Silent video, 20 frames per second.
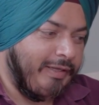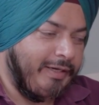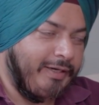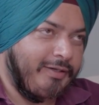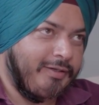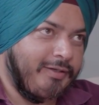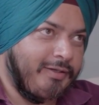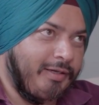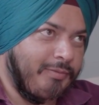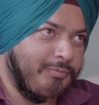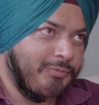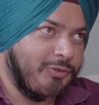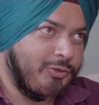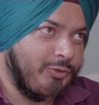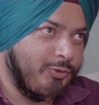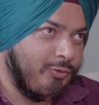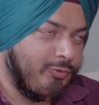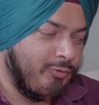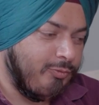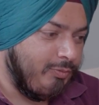When it
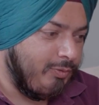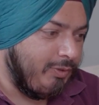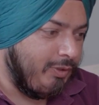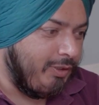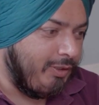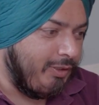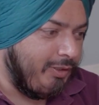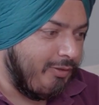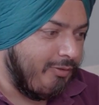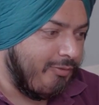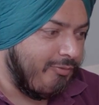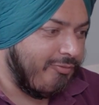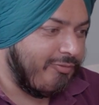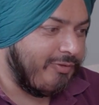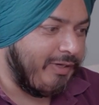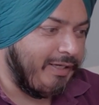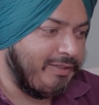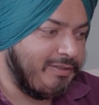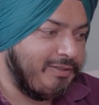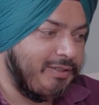comes to
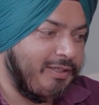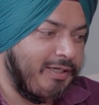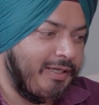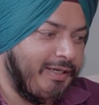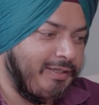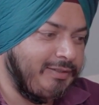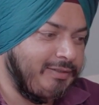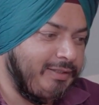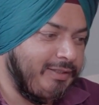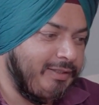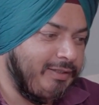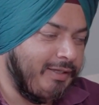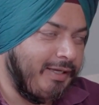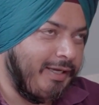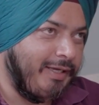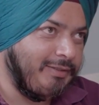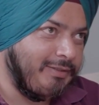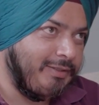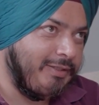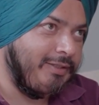fractionalizing
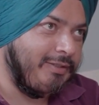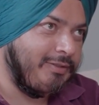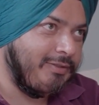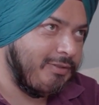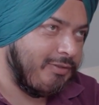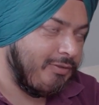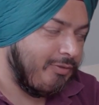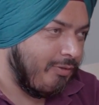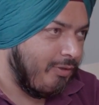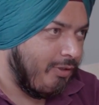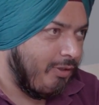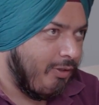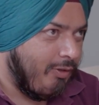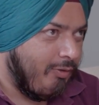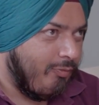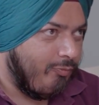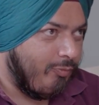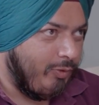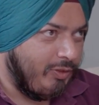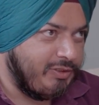assets,
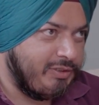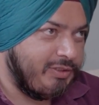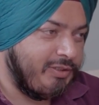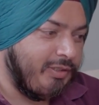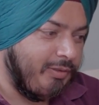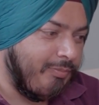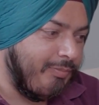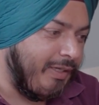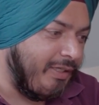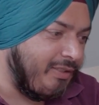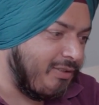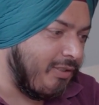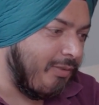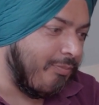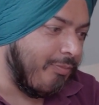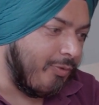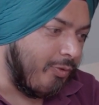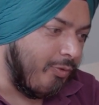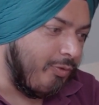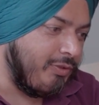what's the
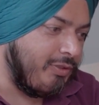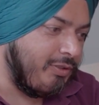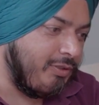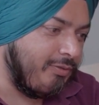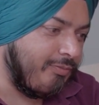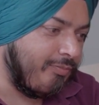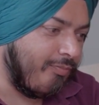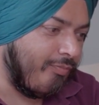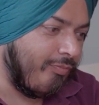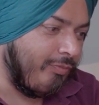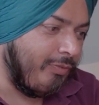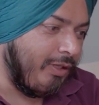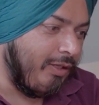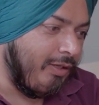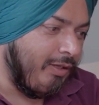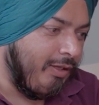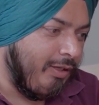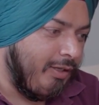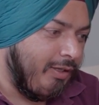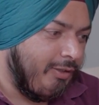best approach,
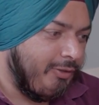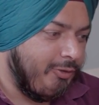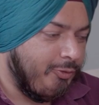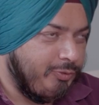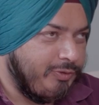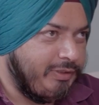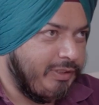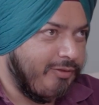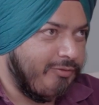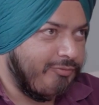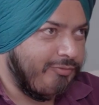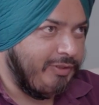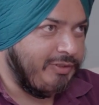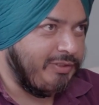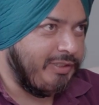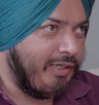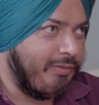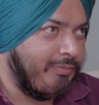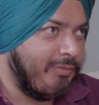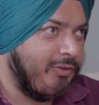using
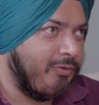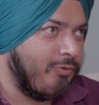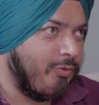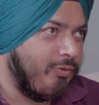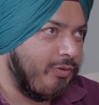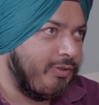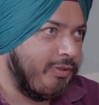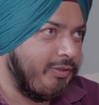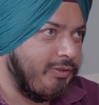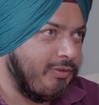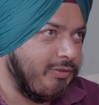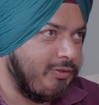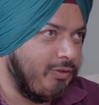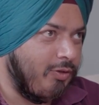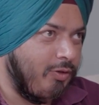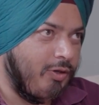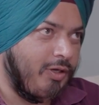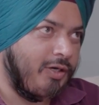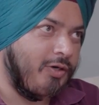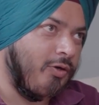fungible
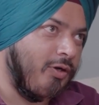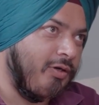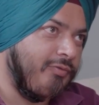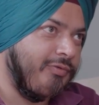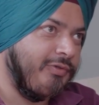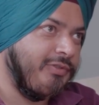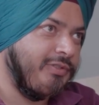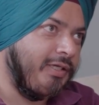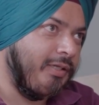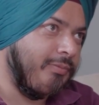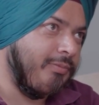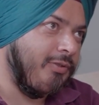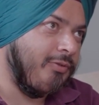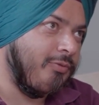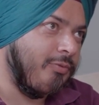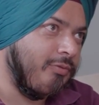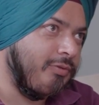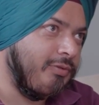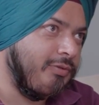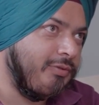tokens or
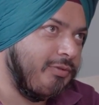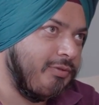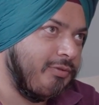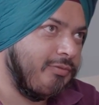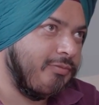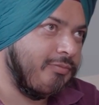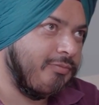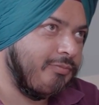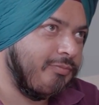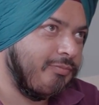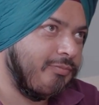non-fungible tokens?